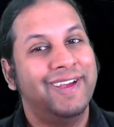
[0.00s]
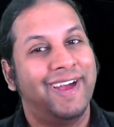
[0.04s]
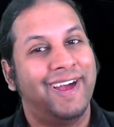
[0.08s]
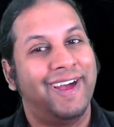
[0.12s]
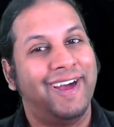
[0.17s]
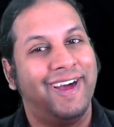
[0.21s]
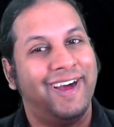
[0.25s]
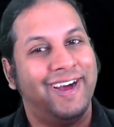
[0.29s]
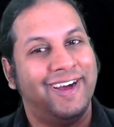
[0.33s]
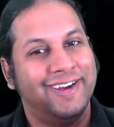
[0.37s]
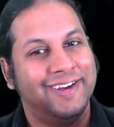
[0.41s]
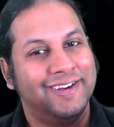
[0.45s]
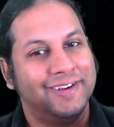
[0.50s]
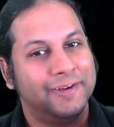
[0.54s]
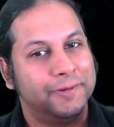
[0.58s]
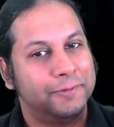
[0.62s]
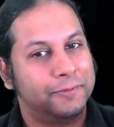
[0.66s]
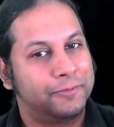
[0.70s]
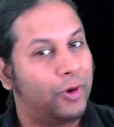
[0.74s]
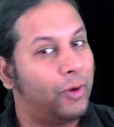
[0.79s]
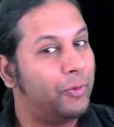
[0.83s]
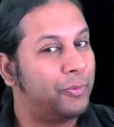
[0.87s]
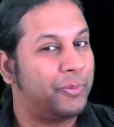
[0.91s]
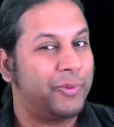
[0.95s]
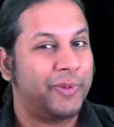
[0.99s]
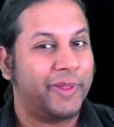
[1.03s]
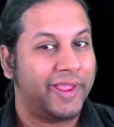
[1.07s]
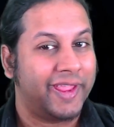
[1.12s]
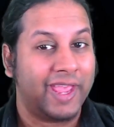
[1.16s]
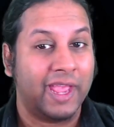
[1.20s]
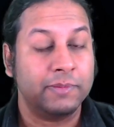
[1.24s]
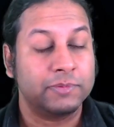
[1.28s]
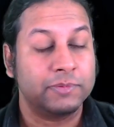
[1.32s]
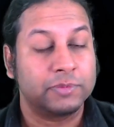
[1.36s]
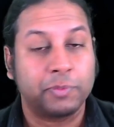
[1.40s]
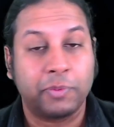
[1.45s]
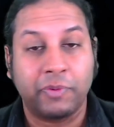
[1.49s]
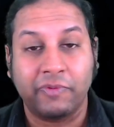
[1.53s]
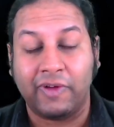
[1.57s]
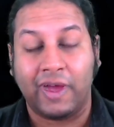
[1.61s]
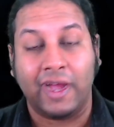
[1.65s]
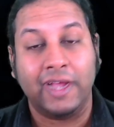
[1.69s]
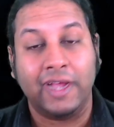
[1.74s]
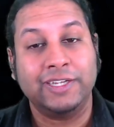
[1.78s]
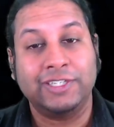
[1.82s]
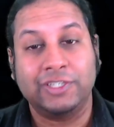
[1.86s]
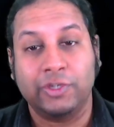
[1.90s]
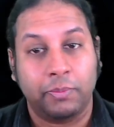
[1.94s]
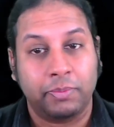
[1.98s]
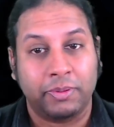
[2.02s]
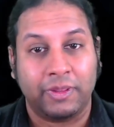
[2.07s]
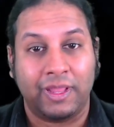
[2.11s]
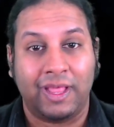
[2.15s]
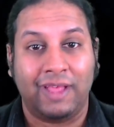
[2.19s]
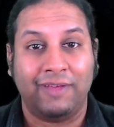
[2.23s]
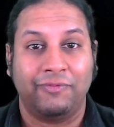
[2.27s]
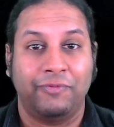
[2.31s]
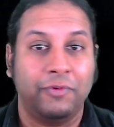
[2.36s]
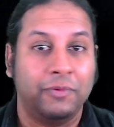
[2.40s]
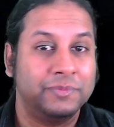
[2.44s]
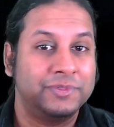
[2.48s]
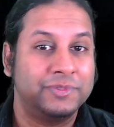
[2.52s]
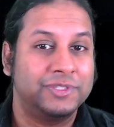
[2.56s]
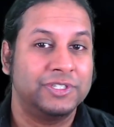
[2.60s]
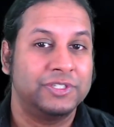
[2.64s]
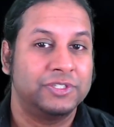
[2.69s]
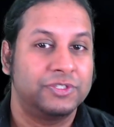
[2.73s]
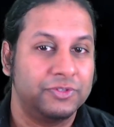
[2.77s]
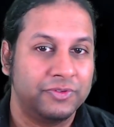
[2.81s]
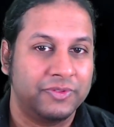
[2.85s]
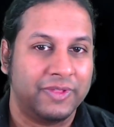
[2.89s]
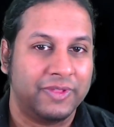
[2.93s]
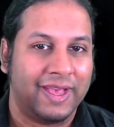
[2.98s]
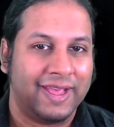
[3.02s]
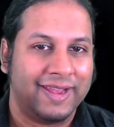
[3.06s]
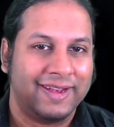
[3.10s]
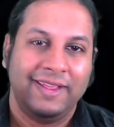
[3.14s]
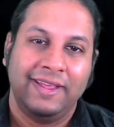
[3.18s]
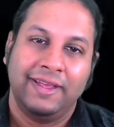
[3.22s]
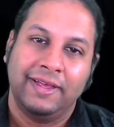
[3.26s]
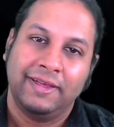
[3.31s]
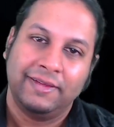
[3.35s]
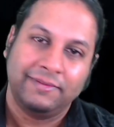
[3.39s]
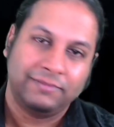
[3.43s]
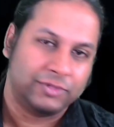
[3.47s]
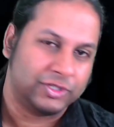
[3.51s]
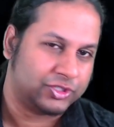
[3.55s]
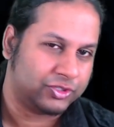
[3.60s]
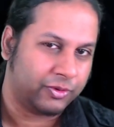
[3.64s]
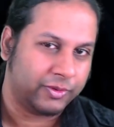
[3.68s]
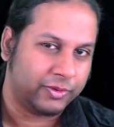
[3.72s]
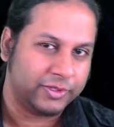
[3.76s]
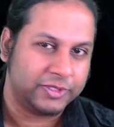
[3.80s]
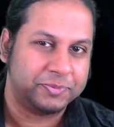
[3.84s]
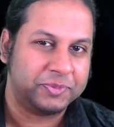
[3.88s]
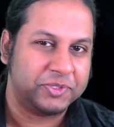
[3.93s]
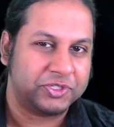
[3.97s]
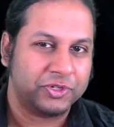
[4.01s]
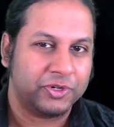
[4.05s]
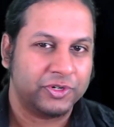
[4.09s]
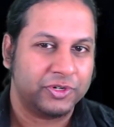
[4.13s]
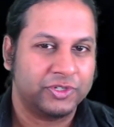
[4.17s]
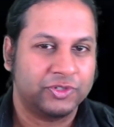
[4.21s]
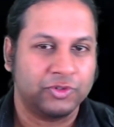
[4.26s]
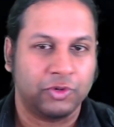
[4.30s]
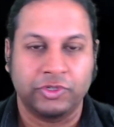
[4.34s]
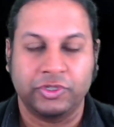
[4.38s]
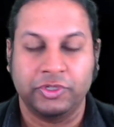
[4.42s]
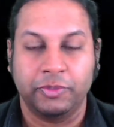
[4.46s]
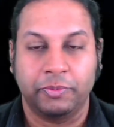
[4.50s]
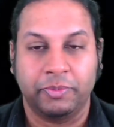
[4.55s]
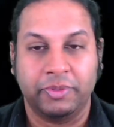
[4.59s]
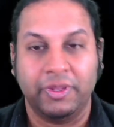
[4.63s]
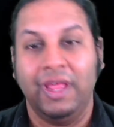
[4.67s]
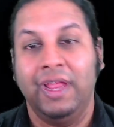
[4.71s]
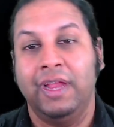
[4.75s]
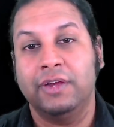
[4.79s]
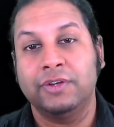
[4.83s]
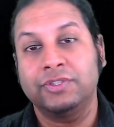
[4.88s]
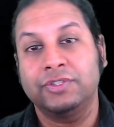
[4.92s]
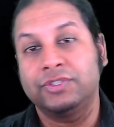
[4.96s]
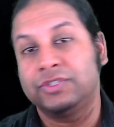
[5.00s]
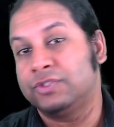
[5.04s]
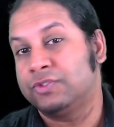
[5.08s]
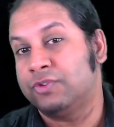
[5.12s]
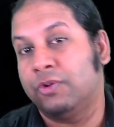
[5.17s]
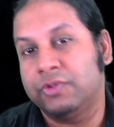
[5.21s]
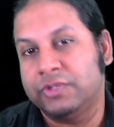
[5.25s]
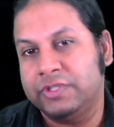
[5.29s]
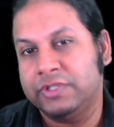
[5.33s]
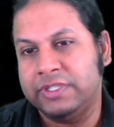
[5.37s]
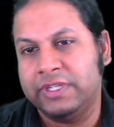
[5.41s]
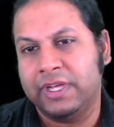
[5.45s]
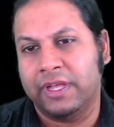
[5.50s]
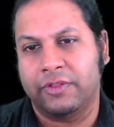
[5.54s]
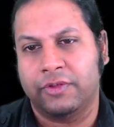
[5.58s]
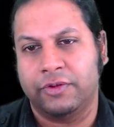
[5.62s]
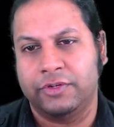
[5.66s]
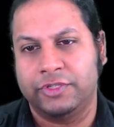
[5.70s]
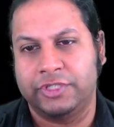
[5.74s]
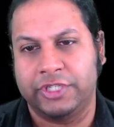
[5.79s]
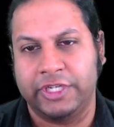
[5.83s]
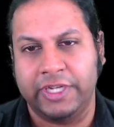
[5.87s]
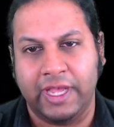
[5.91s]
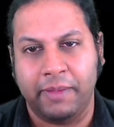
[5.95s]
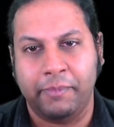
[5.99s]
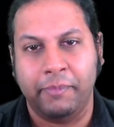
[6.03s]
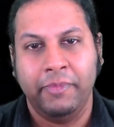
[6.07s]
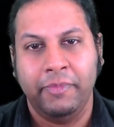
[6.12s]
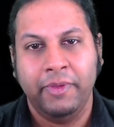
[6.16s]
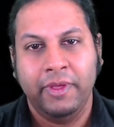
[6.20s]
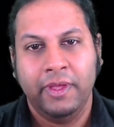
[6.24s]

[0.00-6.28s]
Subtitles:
Role-playing games provide you a platform to do that. Just always be sure to talk to your players, talk to the other GM,